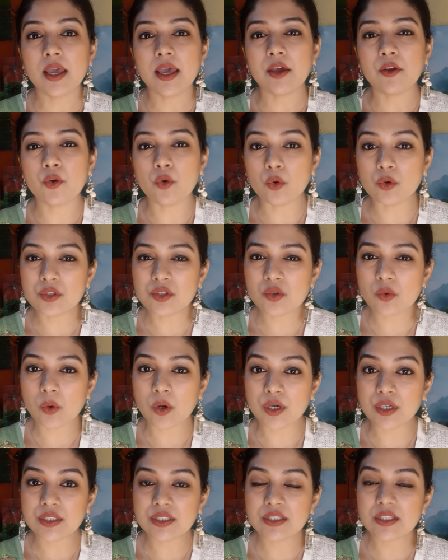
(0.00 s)
rose
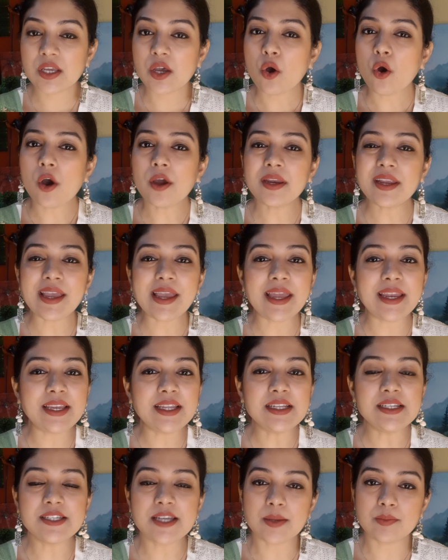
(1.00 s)
quartz, or
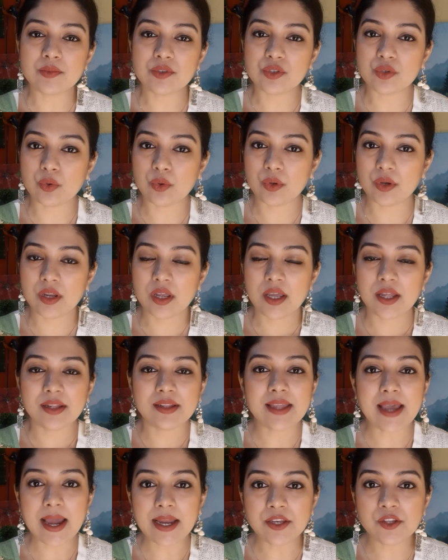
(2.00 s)
any gemstone
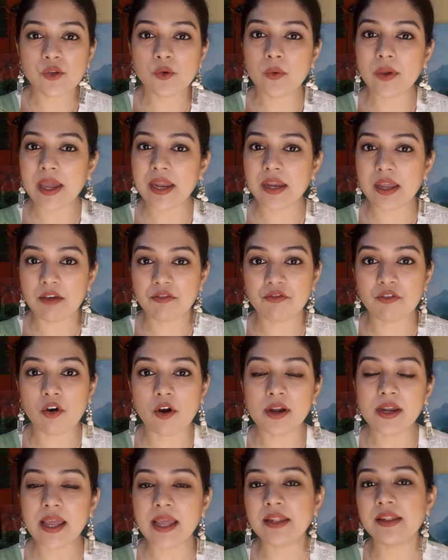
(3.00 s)
that you can
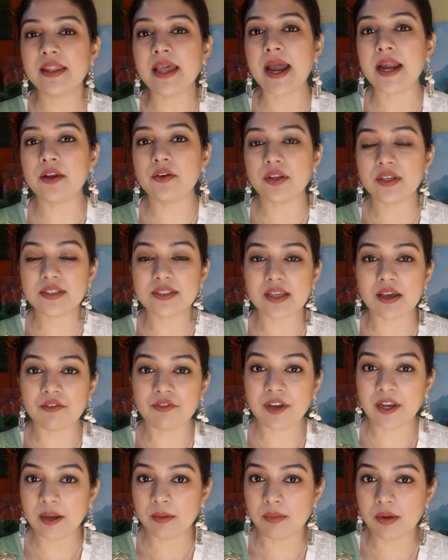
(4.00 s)
afford and that is
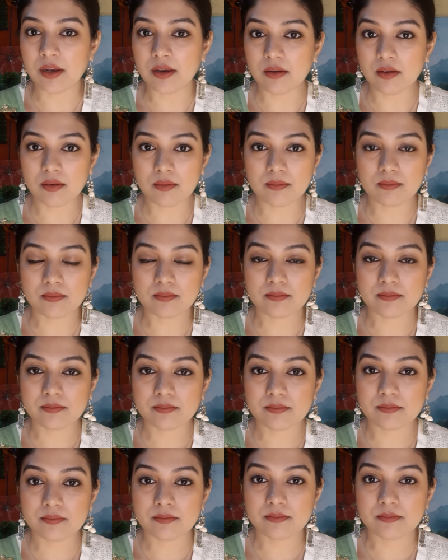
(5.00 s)
available
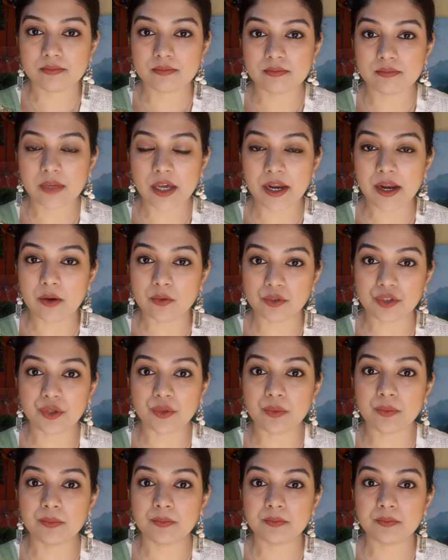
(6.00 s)
around you.